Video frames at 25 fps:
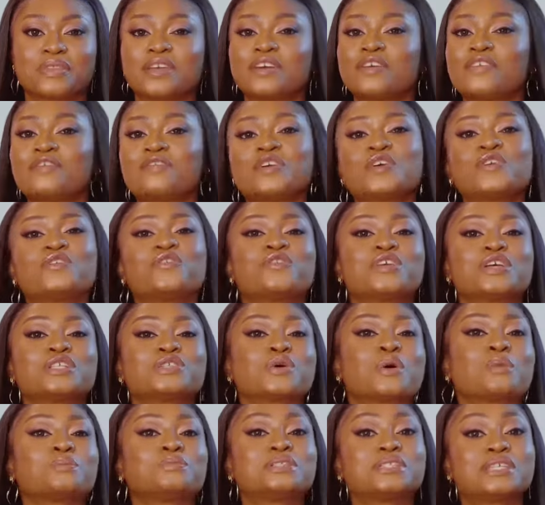Feel free
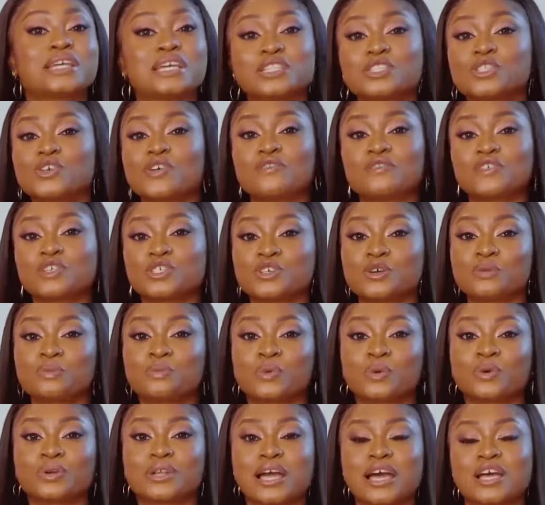to update your vision
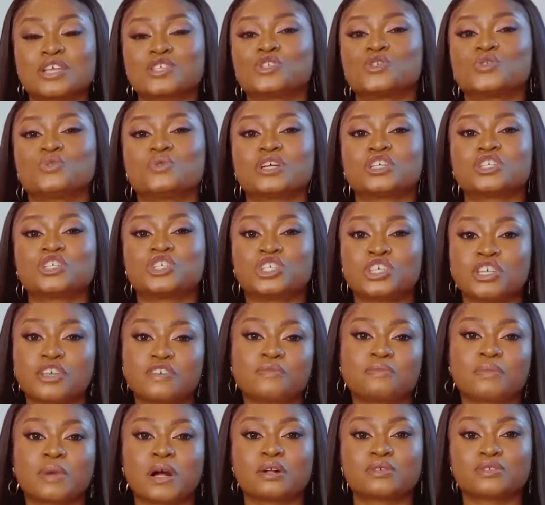board as you achieve
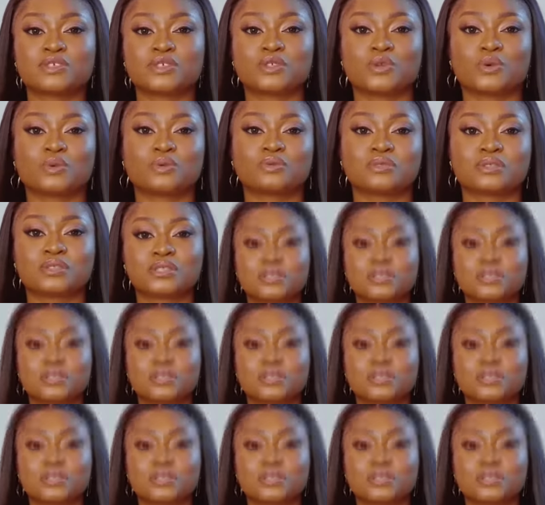milestones.